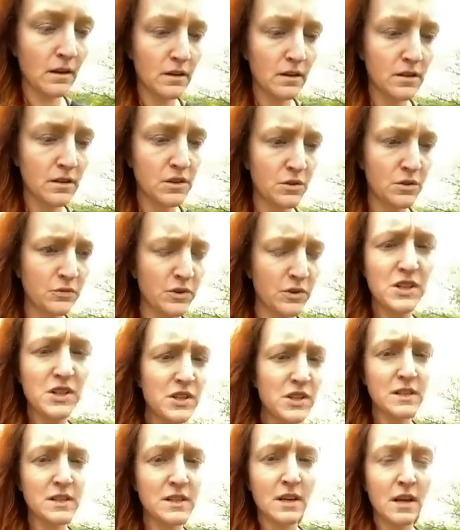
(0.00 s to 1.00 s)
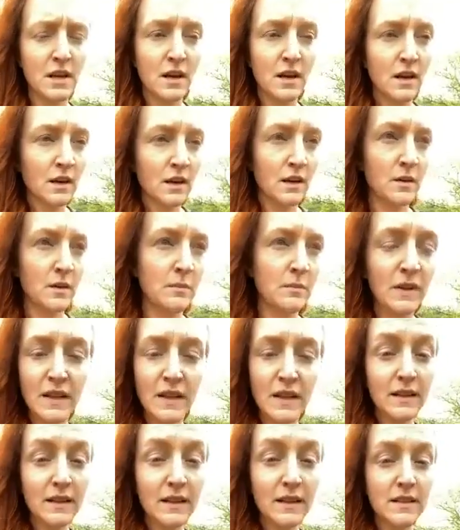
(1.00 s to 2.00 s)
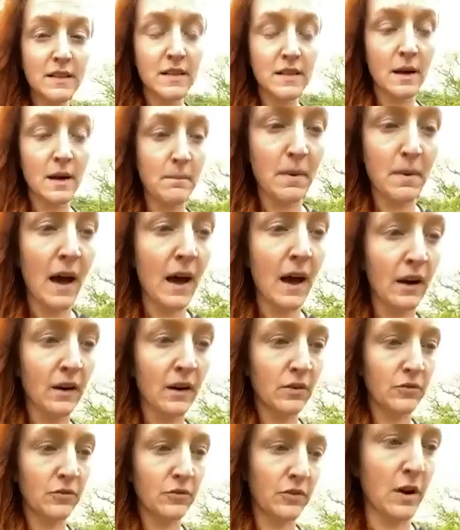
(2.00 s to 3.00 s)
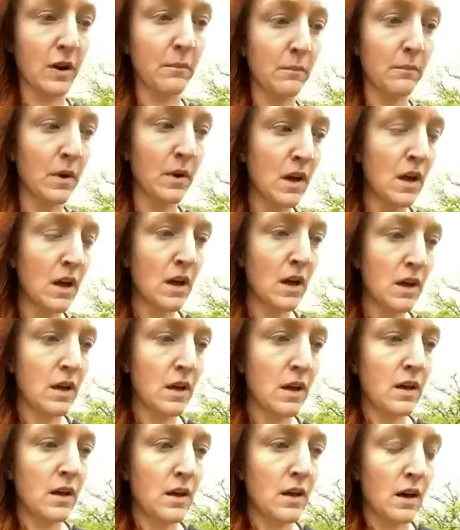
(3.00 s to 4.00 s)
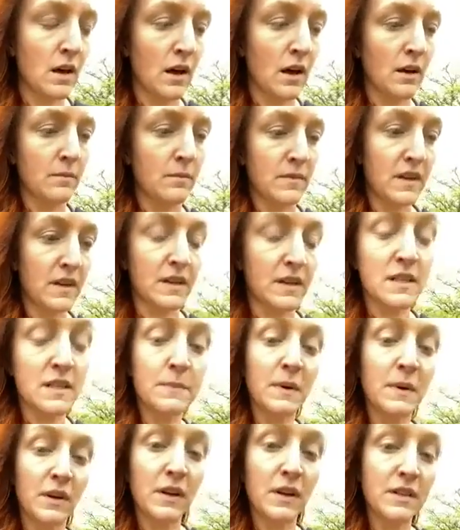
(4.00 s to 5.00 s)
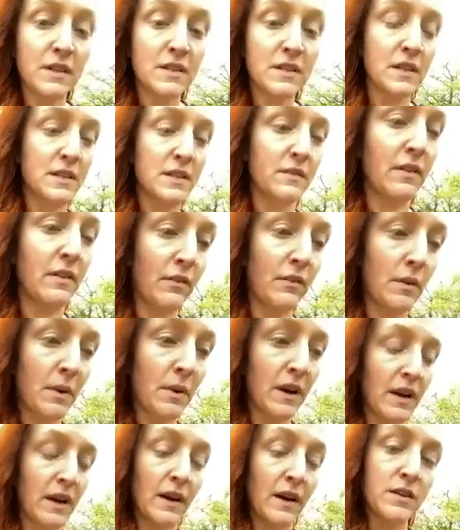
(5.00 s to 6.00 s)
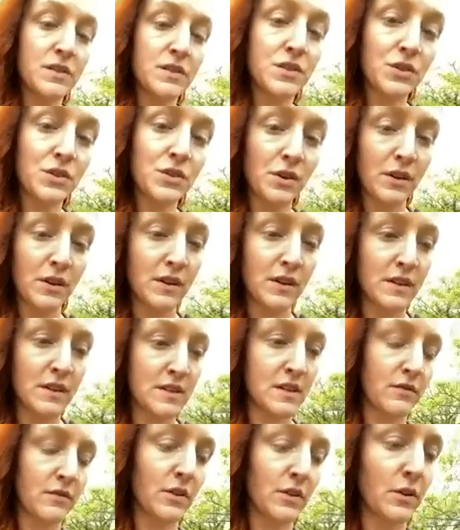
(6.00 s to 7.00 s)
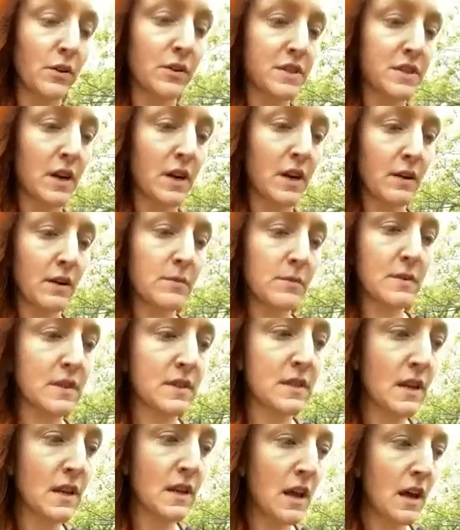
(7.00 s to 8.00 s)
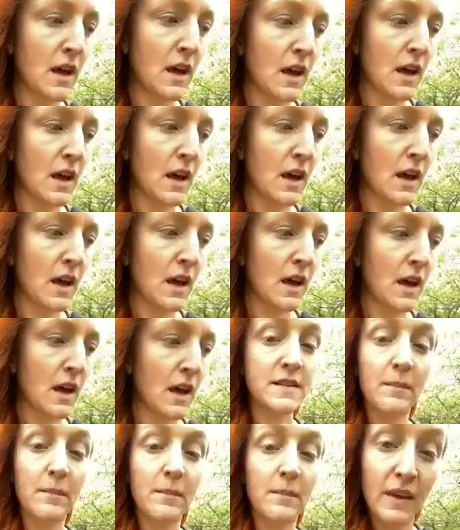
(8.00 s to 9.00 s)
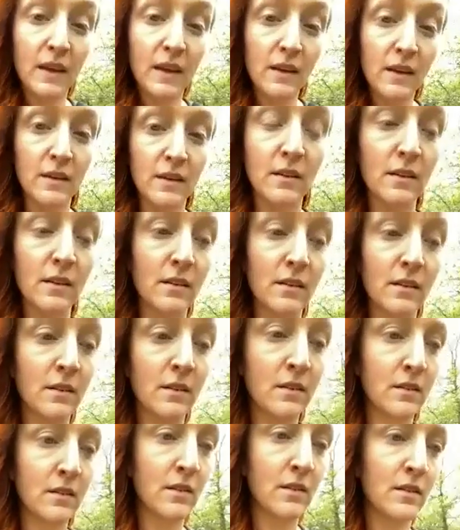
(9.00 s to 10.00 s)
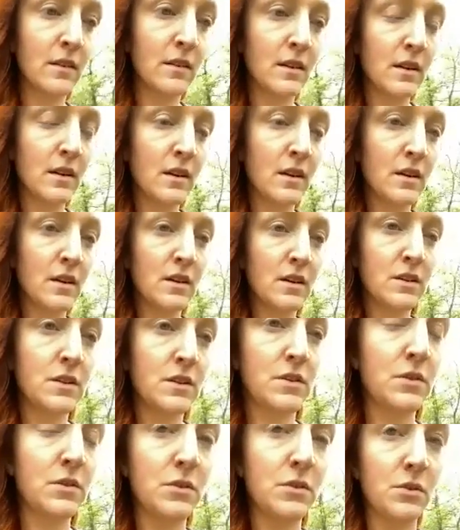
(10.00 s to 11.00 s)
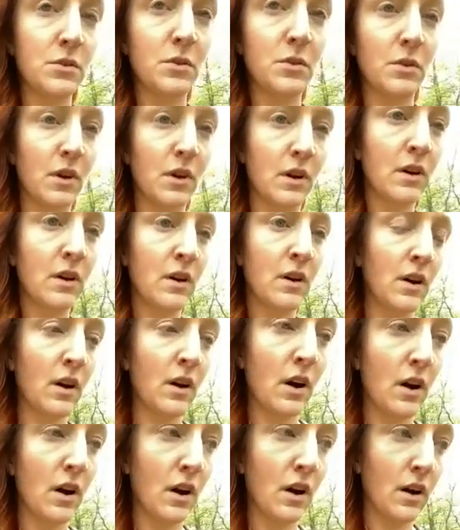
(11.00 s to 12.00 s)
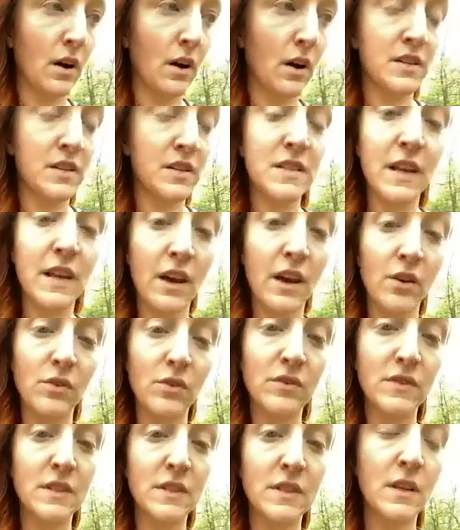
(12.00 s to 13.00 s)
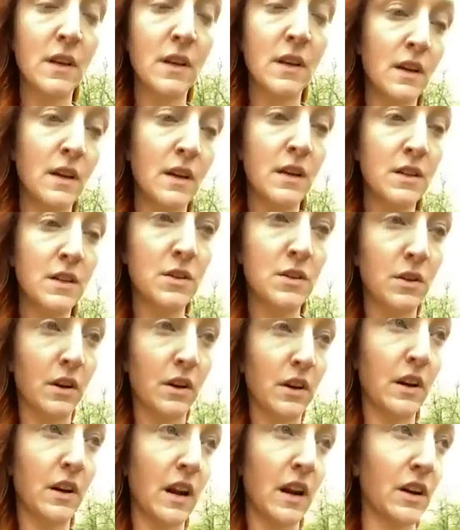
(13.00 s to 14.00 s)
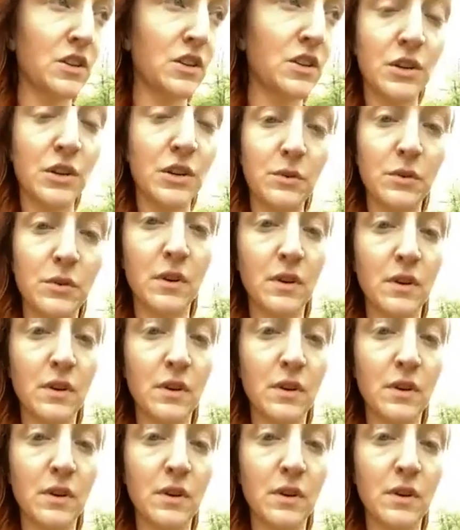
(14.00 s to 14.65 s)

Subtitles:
So if we just completely step back from the experiences of everybody else during these difficult times and step in to ourselves, to our connection